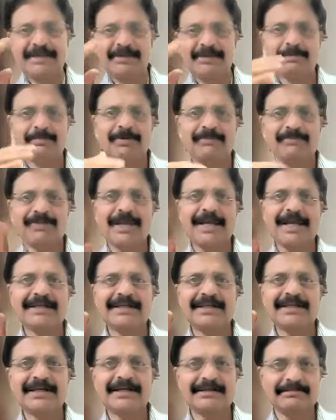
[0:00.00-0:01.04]

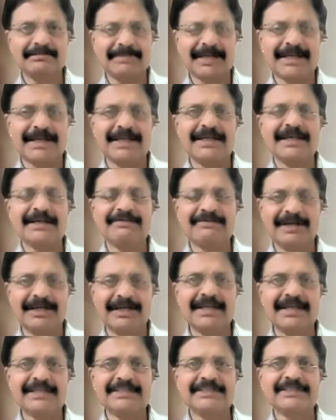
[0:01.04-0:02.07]
prophylactic mechanical
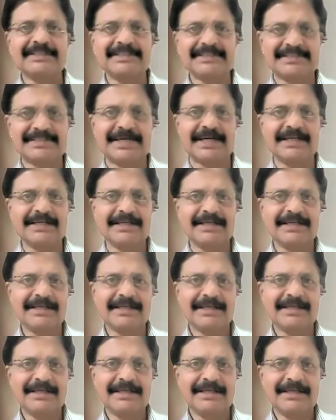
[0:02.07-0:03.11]
ventilation is done,
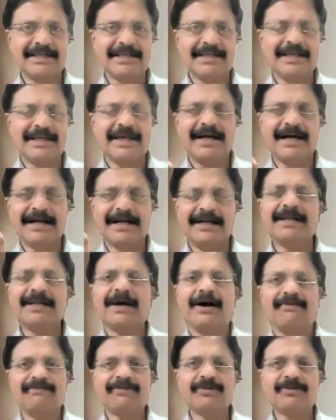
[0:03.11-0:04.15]
and
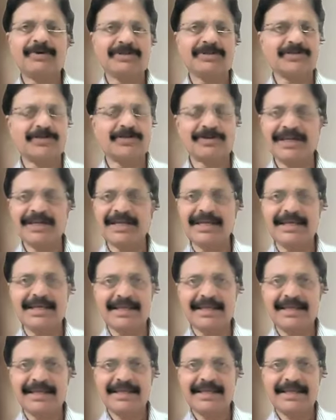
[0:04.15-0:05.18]
afterwards
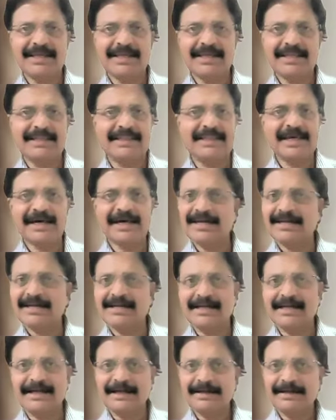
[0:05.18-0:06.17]
only they are,